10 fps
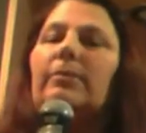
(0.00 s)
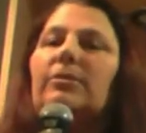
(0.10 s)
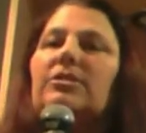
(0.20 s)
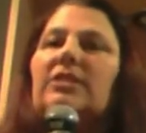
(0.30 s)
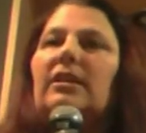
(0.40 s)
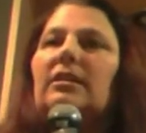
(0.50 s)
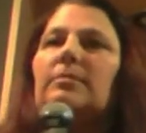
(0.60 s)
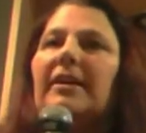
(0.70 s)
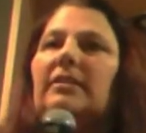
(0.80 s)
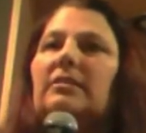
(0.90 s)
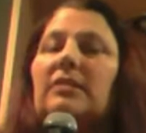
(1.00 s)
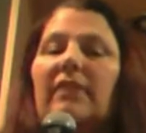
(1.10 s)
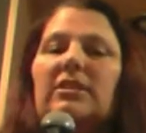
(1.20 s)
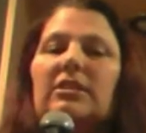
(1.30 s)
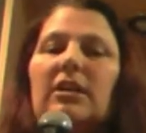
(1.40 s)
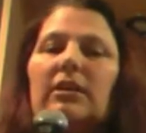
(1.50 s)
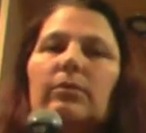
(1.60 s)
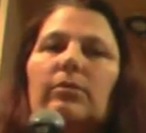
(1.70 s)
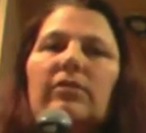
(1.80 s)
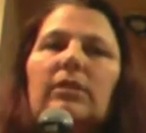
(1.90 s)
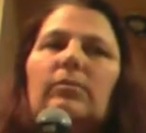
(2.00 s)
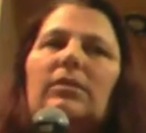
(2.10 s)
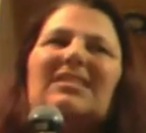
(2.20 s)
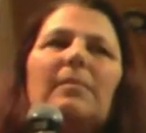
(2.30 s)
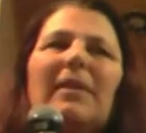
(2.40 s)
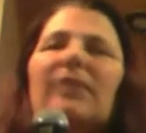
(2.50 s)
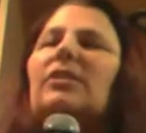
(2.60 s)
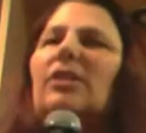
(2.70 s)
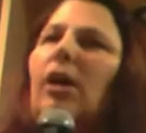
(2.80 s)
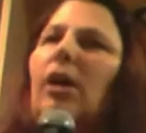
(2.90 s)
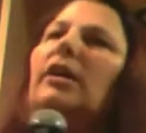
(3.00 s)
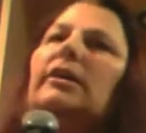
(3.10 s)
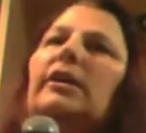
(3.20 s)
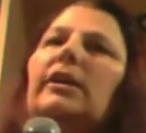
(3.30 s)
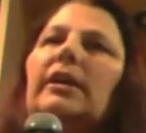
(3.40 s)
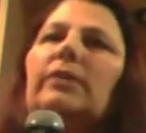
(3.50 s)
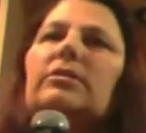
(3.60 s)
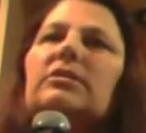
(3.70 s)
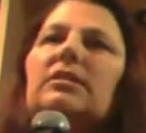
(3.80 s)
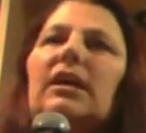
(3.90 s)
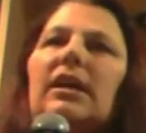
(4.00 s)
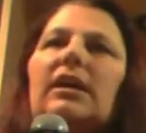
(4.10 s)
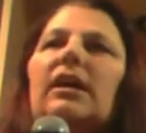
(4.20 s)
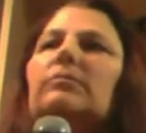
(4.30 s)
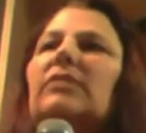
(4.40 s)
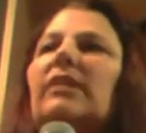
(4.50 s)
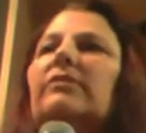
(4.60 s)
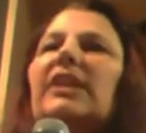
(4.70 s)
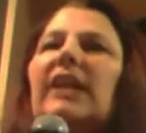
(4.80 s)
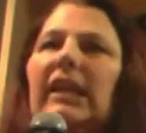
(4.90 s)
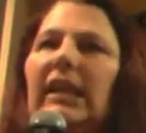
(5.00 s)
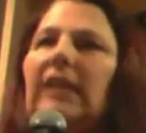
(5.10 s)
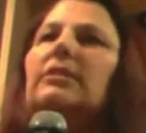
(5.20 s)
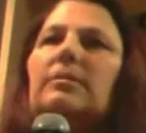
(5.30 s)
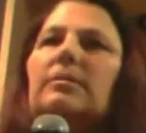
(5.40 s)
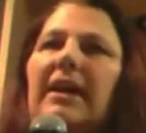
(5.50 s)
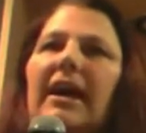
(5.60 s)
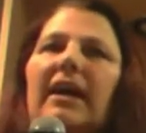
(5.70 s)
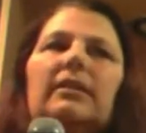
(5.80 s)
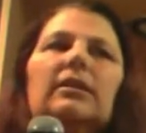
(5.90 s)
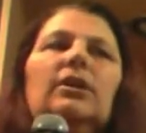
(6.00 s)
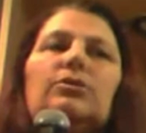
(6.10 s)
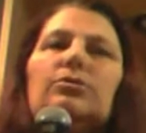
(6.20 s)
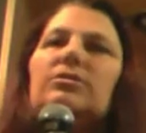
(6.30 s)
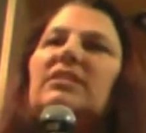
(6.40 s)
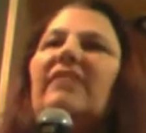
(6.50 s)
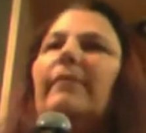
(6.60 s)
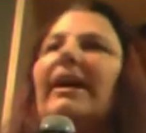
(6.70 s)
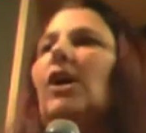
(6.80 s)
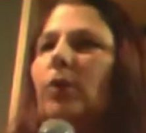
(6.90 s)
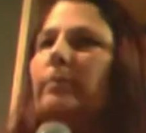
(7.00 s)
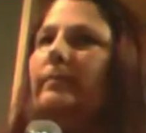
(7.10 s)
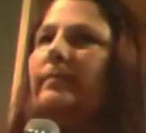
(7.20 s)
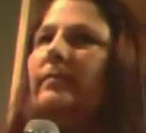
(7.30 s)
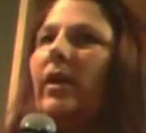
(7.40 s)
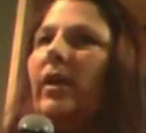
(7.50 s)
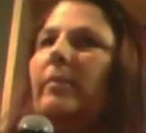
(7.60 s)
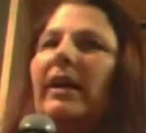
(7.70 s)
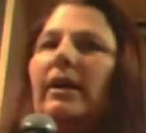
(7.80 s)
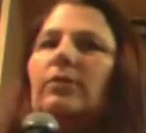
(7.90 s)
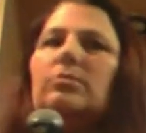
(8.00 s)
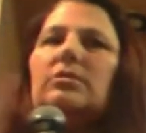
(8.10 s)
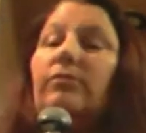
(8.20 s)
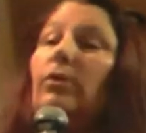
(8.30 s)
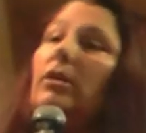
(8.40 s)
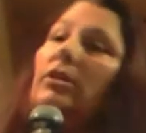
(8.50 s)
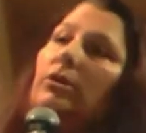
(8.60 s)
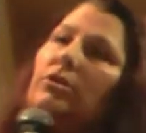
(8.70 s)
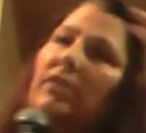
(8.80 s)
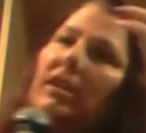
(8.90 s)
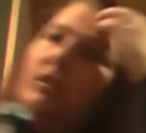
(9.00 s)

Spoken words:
Mercedes-Benz. And I have to tell you, it really wasn't about the car. It was the income level that I needed to be at to save my home. Okay, my house was in foreclosure at the